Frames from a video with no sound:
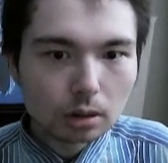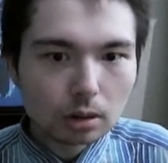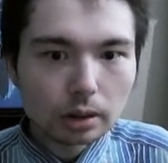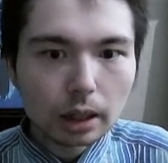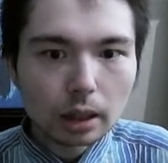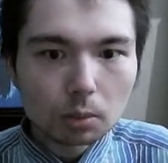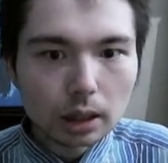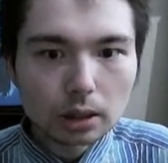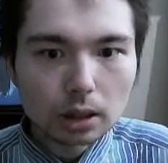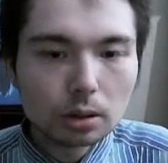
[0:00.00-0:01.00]
Now,
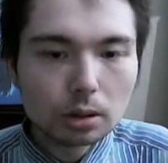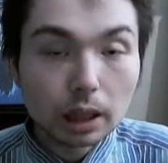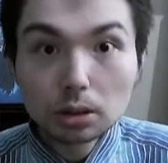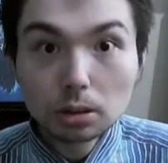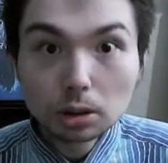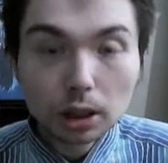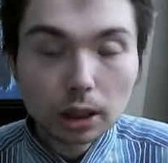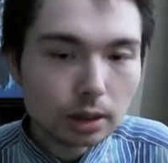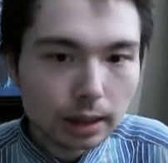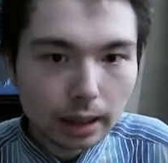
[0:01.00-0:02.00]
why is it okay to
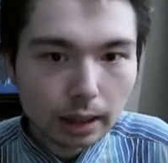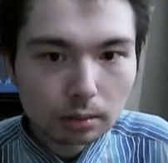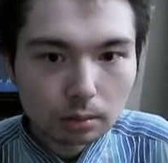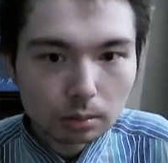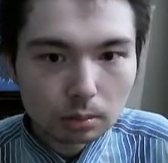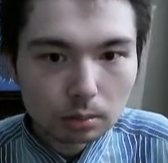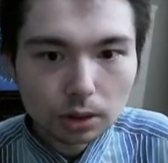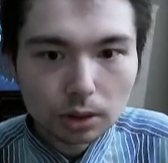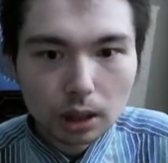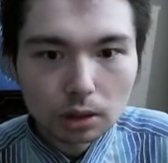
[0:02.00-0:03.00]
shut it down?
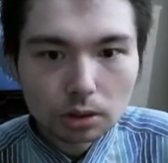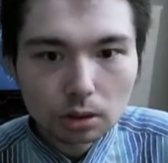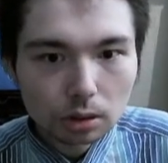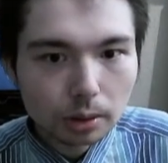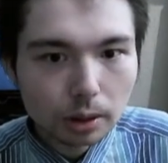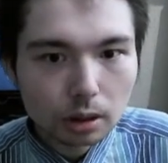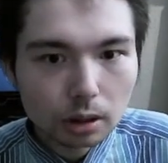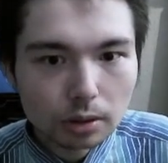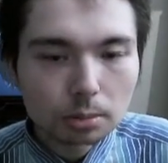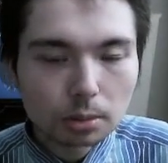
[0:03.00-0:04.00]
This king is not going
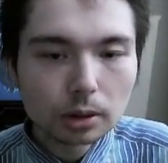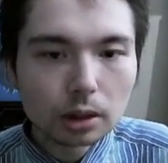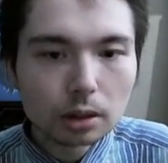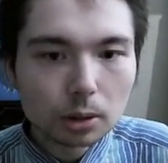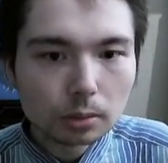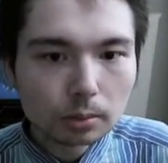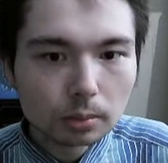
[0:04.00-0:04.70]
after this pawn anymore.